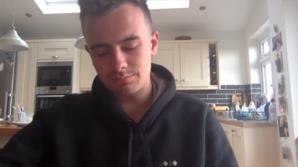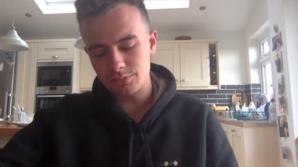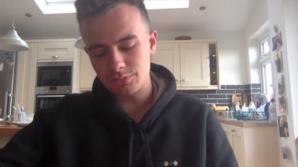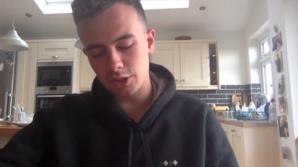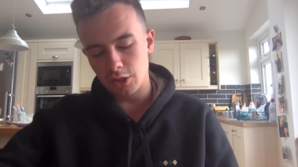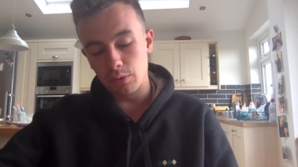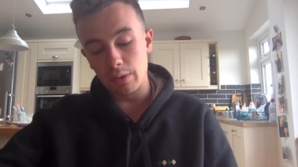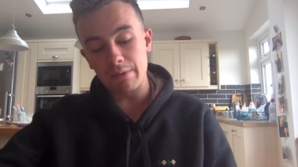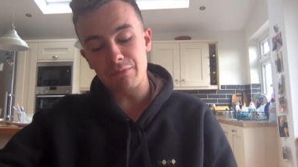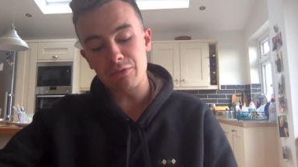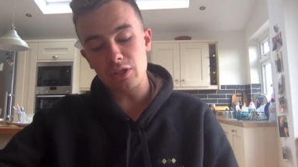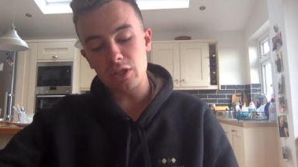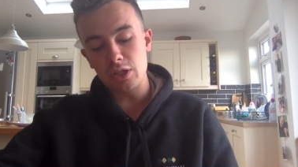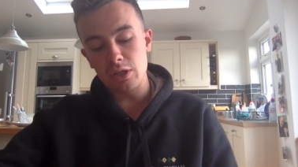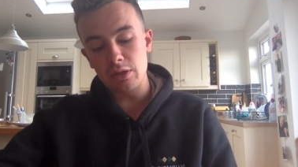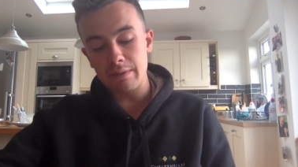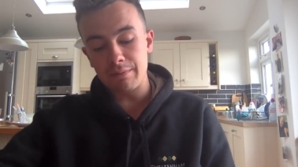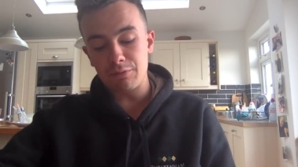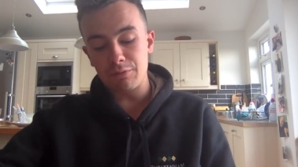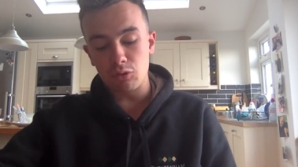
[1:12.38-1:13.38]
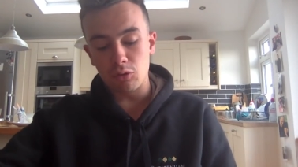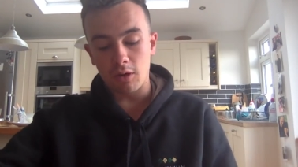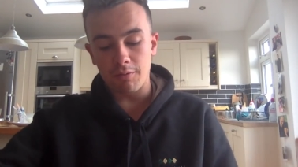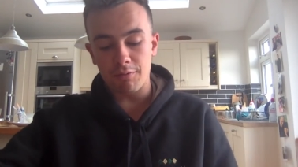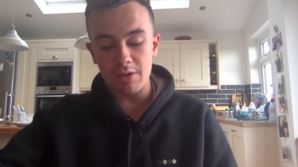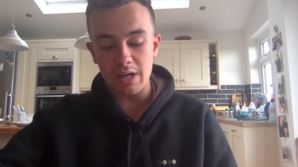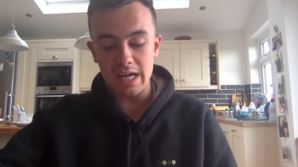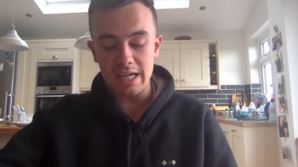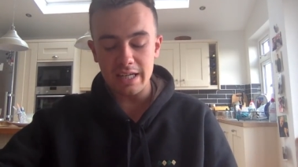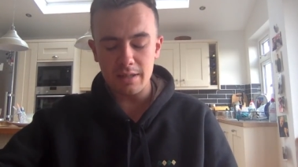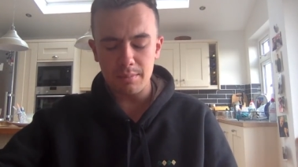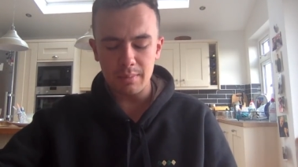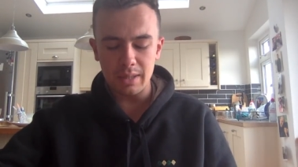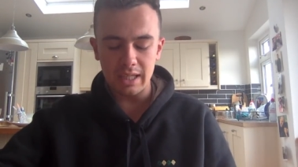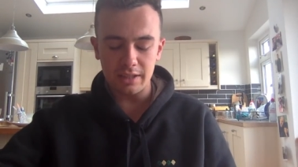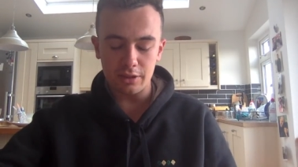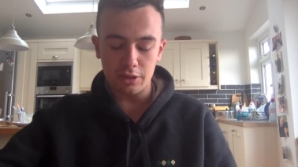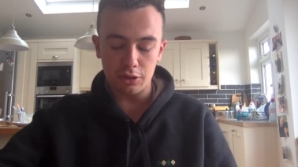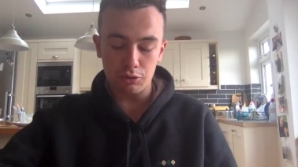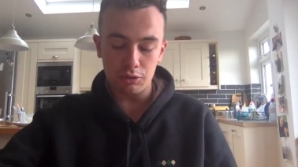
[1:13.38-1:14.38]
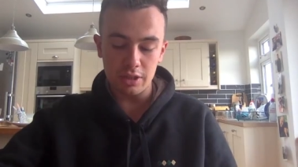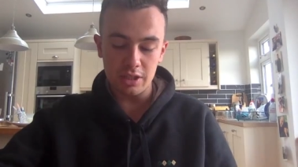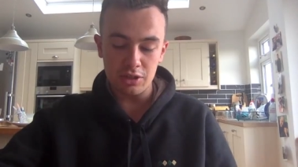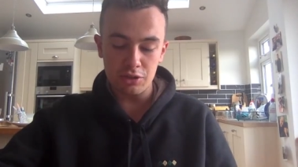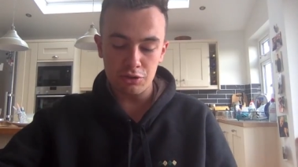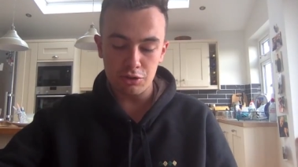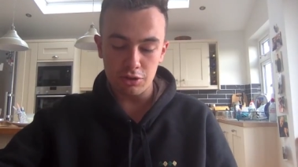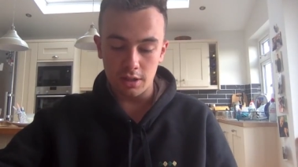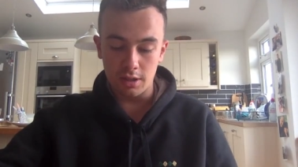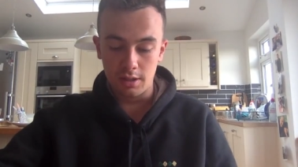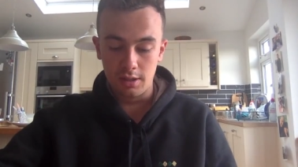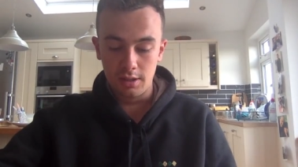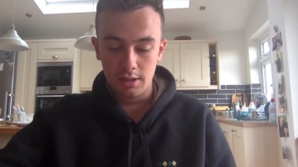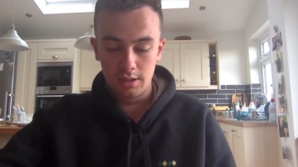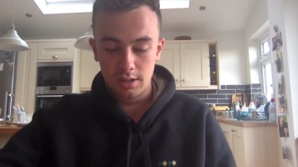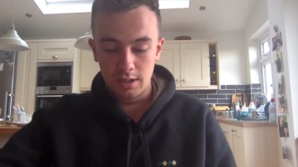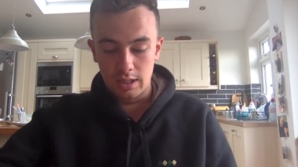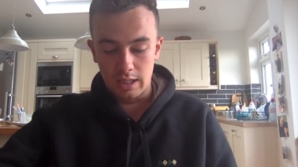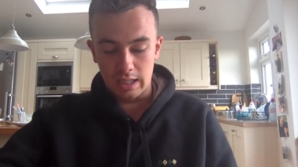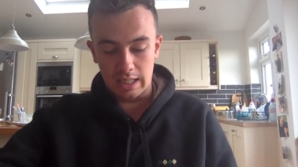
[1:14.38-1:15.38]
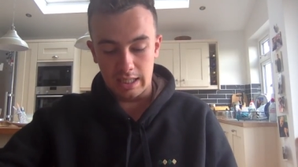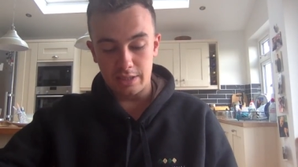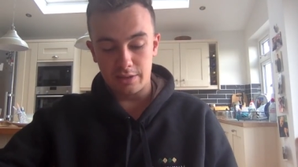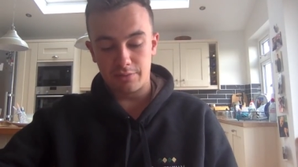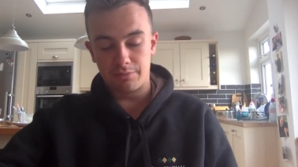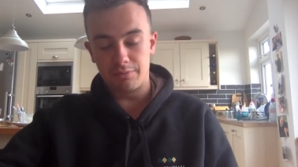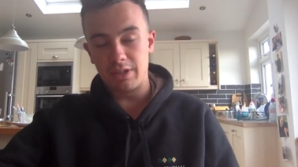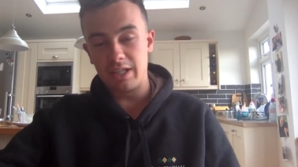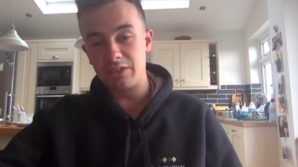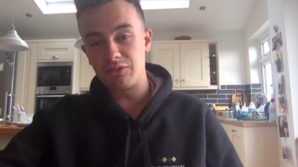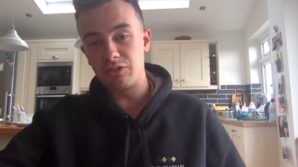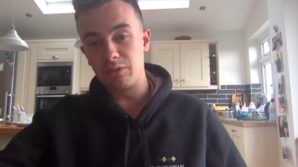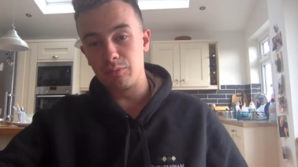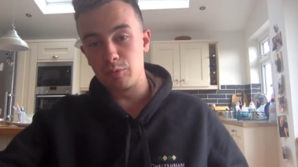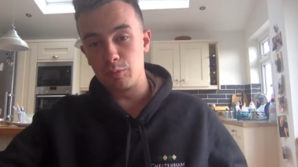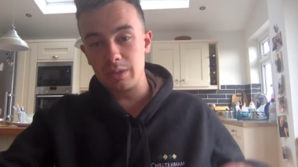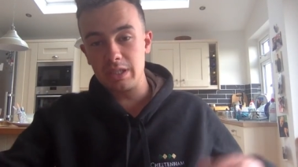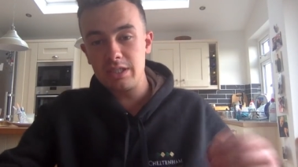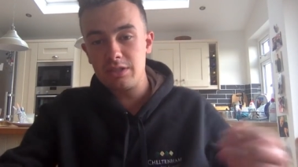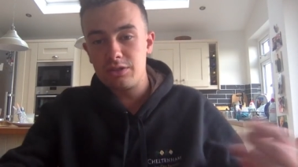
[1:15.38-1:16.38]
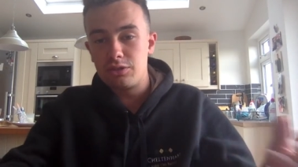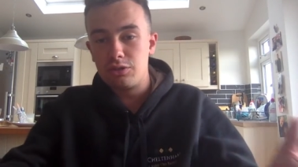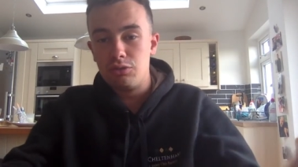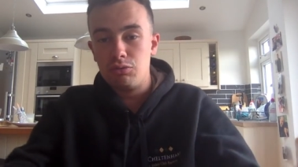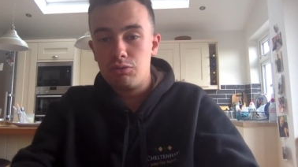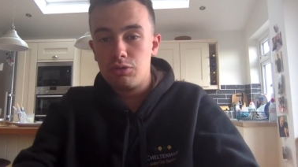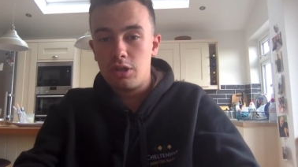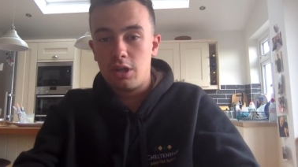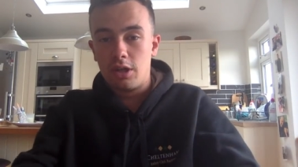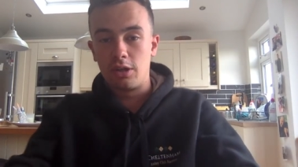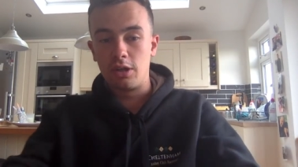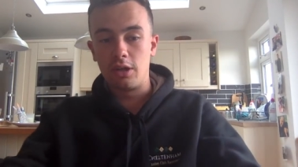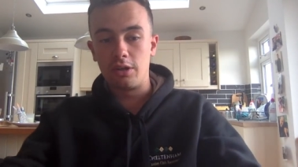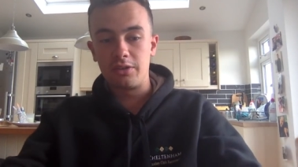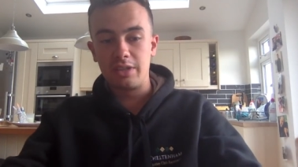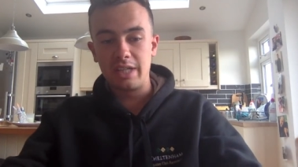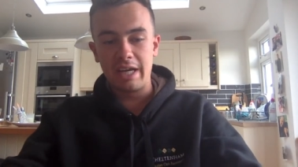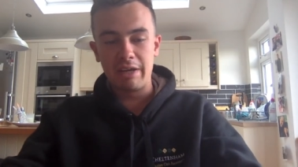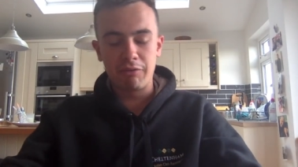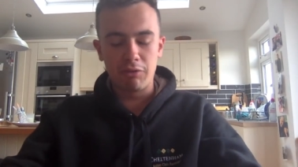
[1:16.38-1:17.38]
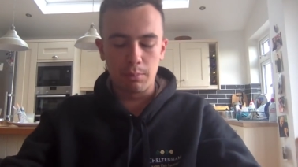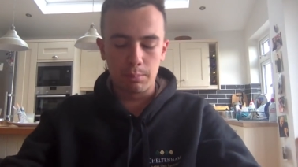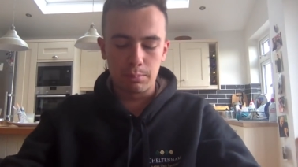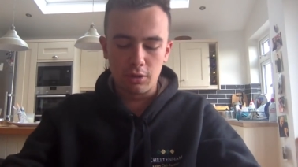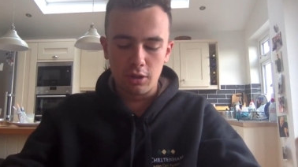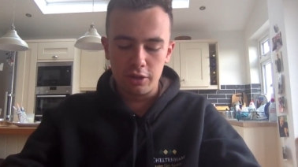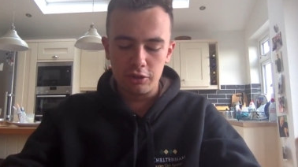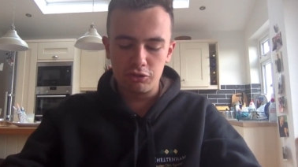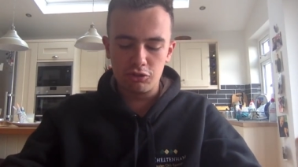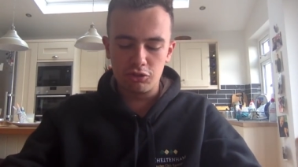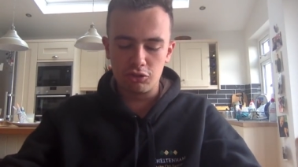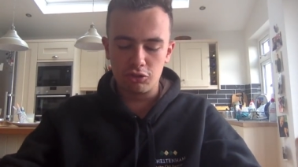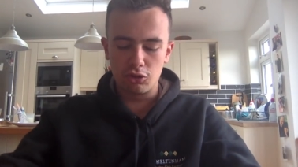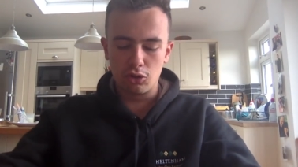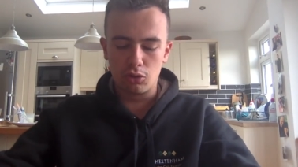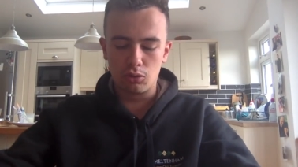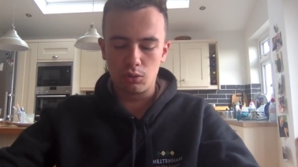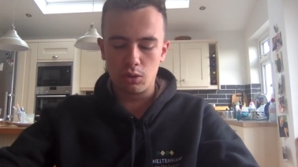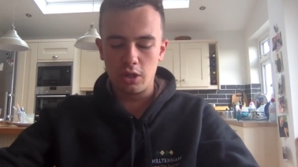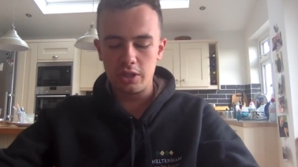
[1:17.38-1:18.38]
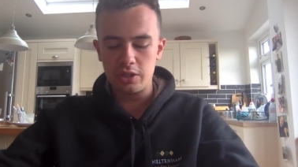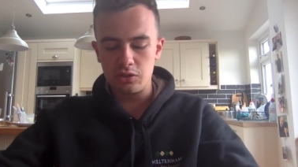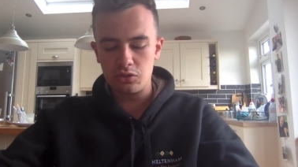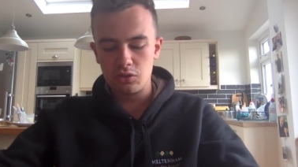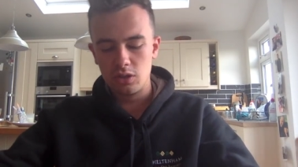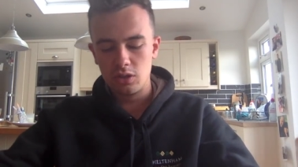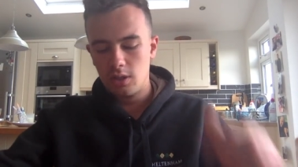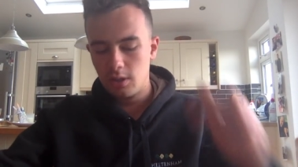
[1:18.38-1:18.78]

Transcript: you know if if you're a fan of Magna Grecia and you fancy him to beat Too Darn Hot, now the price is all right